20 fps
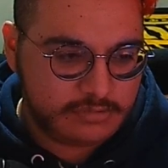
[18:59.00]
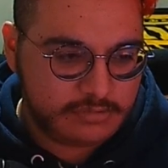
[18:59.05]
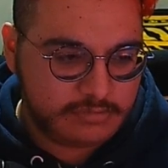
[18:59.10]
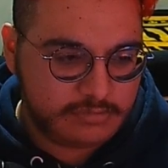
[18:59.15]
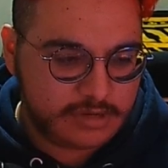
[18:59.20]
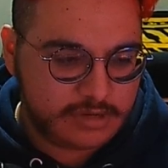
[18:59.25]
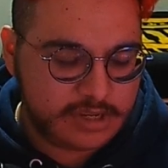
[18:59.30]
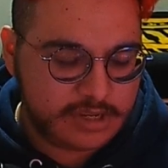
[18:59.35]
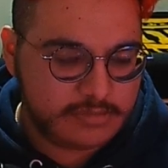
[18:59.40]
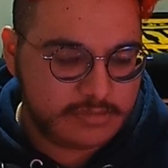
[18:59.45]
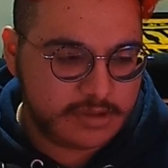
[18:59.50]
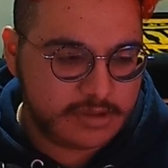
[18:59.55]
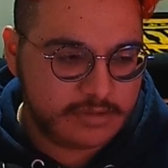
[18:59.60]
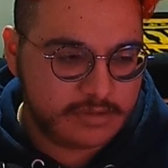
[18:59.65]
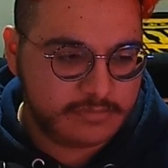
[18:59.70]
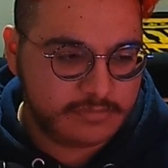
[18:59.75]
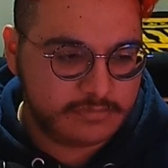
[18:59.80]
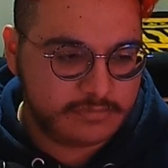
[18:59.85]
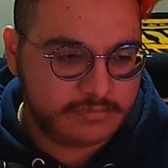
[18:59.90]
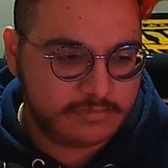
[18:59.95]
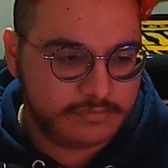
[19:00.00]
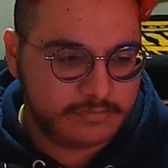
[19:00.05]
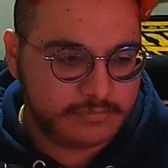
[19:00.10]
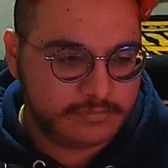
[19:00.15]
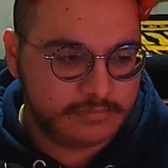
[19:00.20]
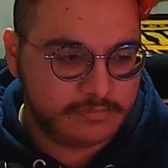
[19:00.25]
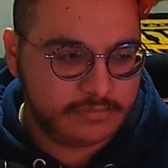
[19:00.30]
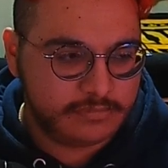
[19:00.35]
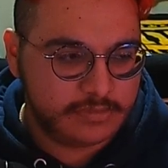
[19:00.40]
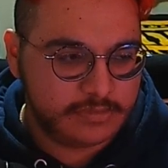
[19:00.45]
why am I?
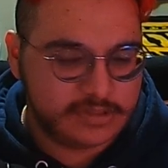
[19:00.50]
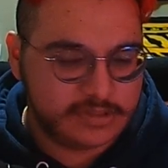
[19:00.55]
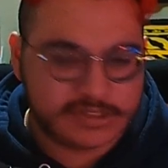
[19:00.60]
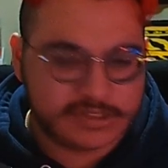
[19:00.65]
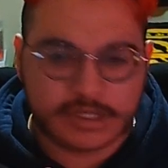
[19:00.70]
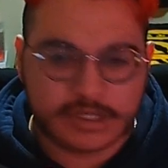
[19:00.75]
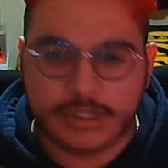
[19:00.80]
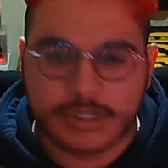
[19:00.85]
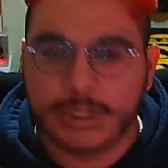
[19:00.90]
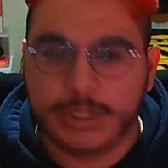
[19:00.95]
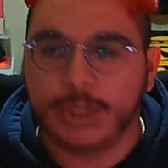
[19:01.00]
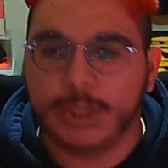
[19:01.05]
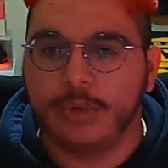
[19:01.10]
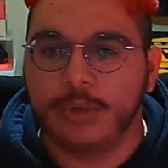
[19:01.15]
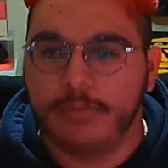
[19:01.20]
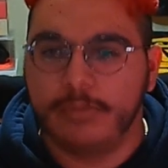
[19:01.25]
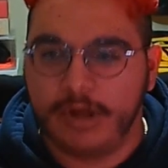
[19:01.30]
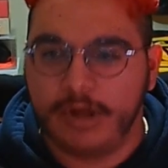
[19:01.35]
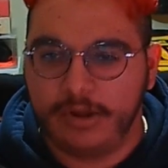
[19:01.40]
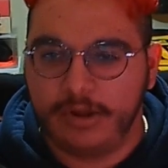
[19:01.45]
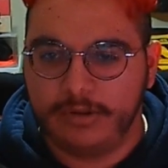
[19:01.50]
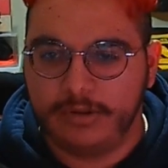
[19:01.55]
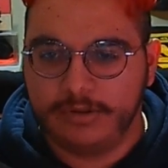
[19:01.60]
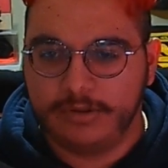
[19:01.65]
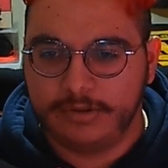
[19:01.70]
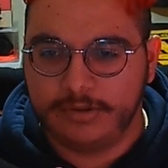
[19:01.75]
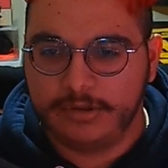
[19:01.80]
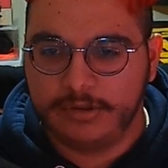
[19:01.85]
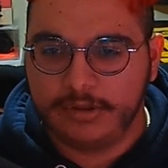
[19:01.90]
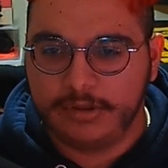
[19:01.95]
It's like a knuckleball,
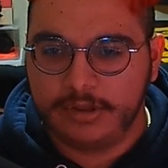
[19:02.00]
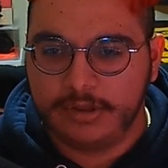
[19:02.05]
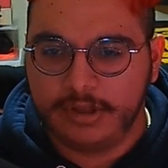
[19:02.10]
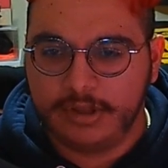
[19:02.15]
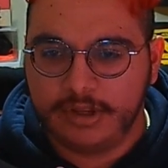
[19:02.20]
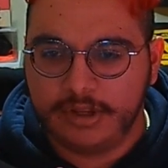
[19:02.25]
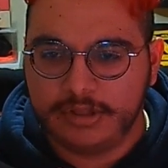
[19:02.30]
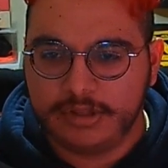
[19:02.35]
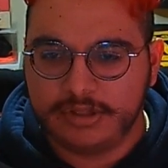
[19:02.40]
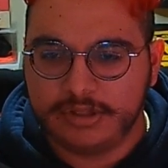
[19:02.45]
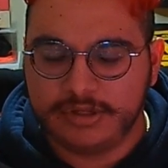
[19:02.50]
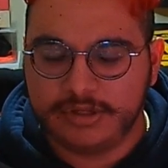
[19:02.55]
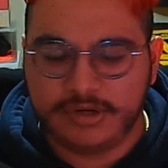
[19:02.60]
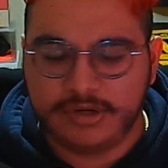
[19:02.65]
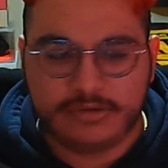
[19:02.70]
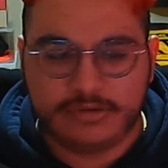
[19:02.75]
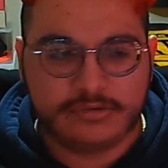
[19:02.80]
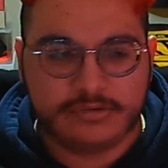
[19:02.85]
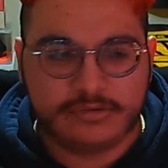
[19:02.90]
you know.